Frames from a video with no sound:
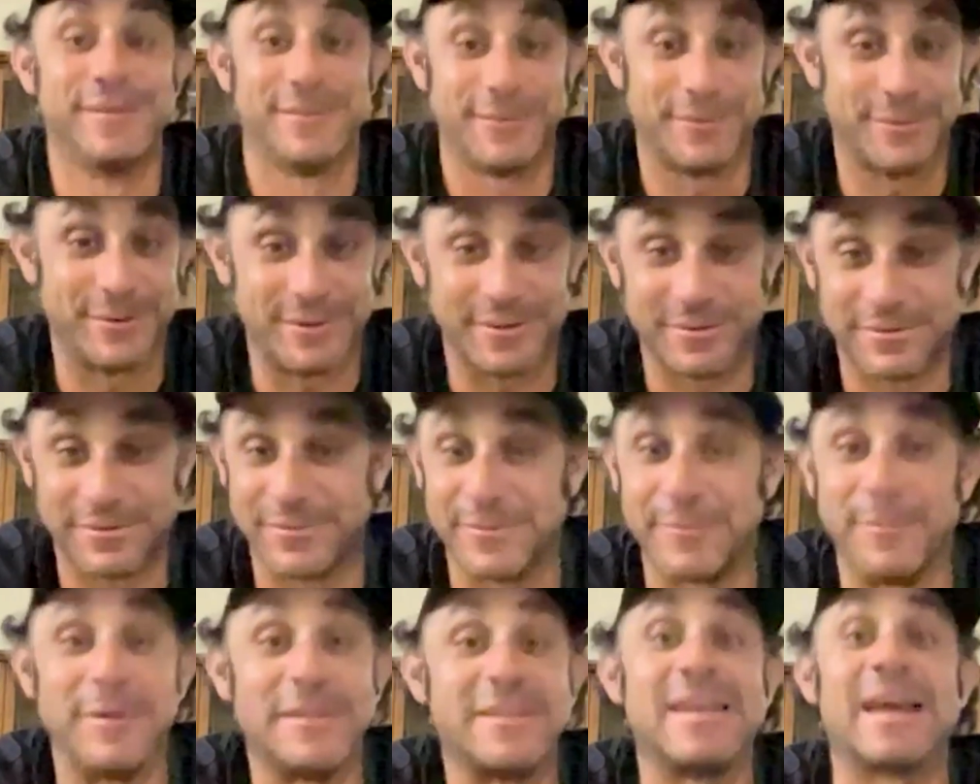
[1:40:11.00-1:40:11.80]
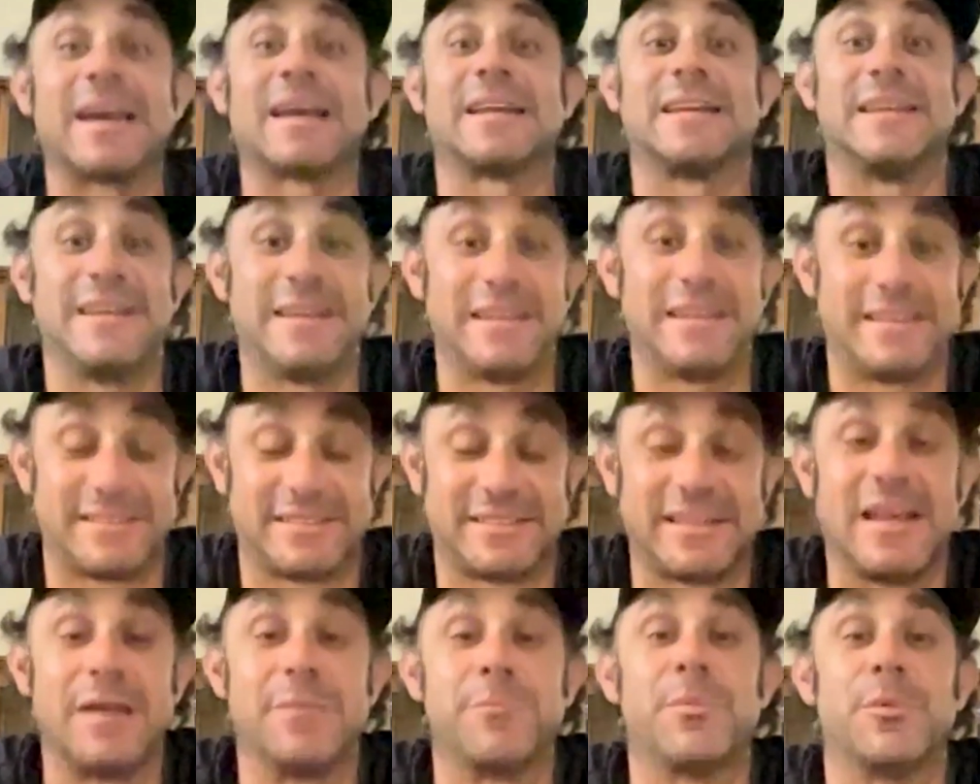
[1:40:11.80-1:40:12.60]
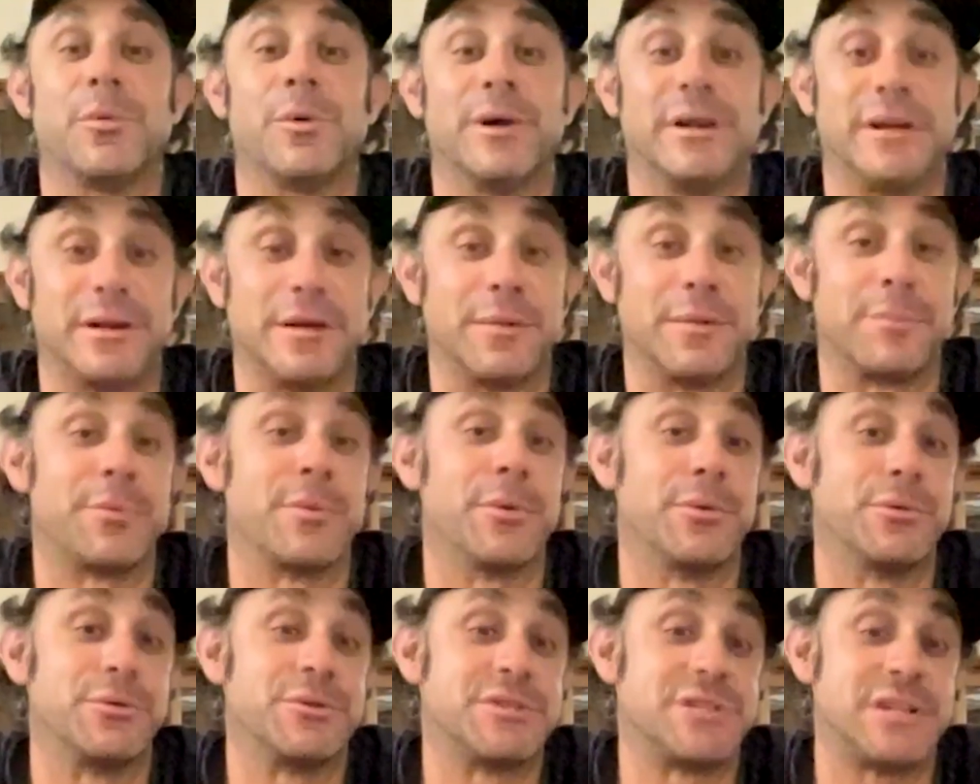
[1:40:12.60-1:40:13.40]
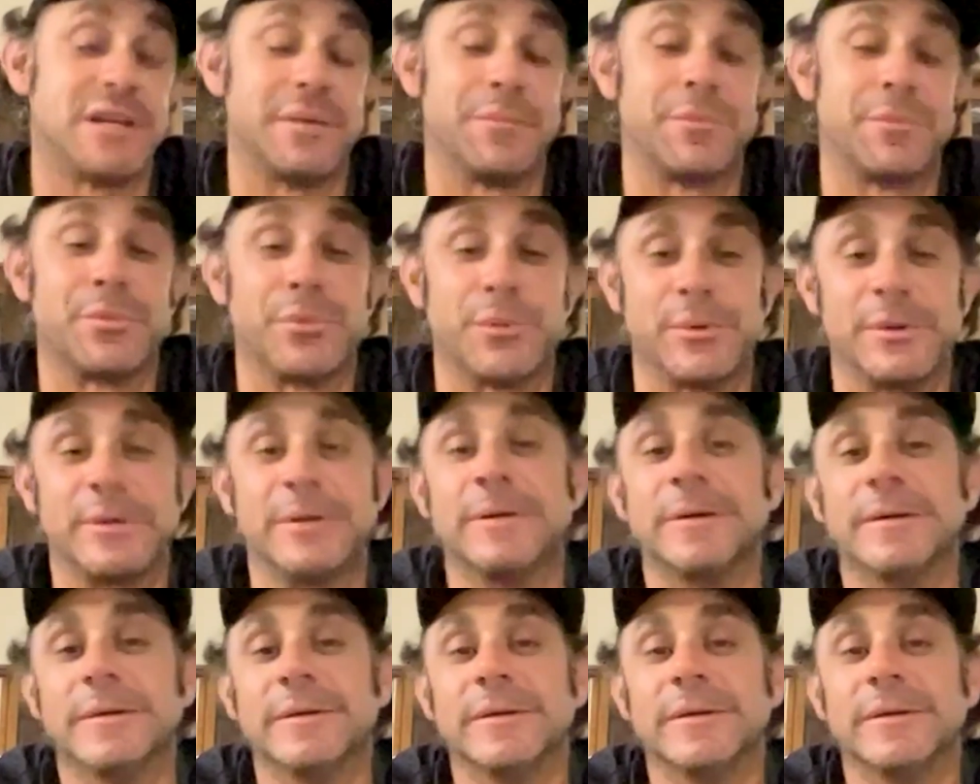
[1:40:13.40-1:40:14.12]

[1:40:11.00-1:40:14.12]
on it from a technique standpoint and approach standpoint.